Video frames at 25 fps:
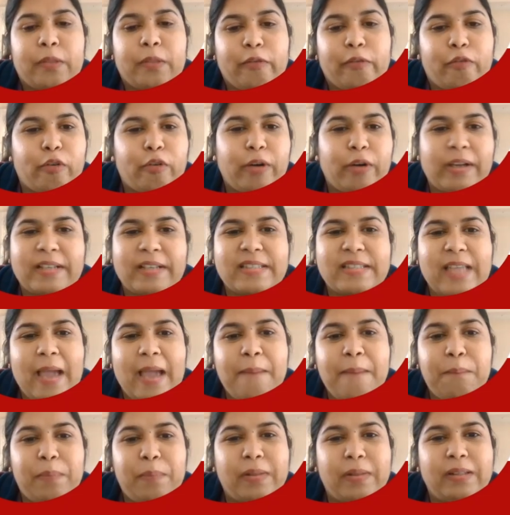For
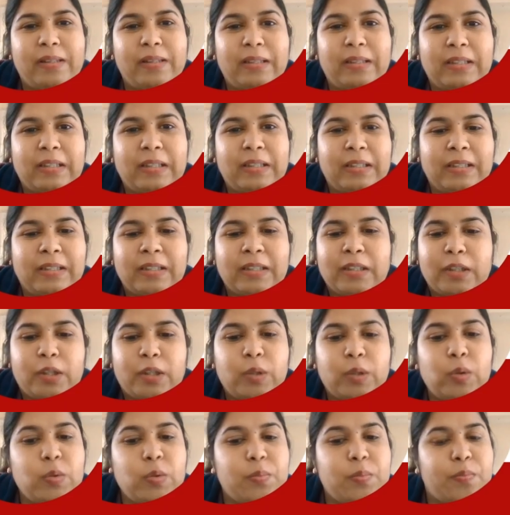example,
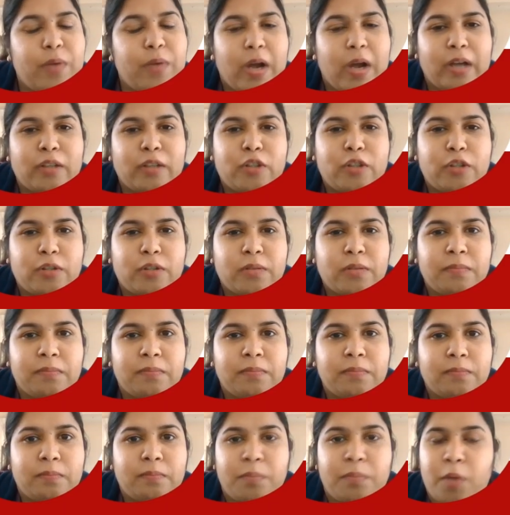toothbrush
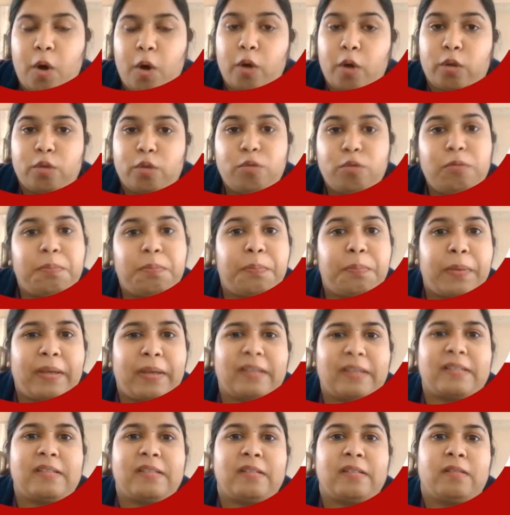or
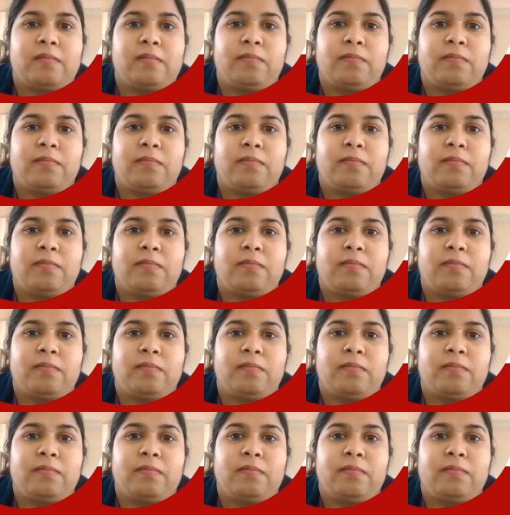toothpaste.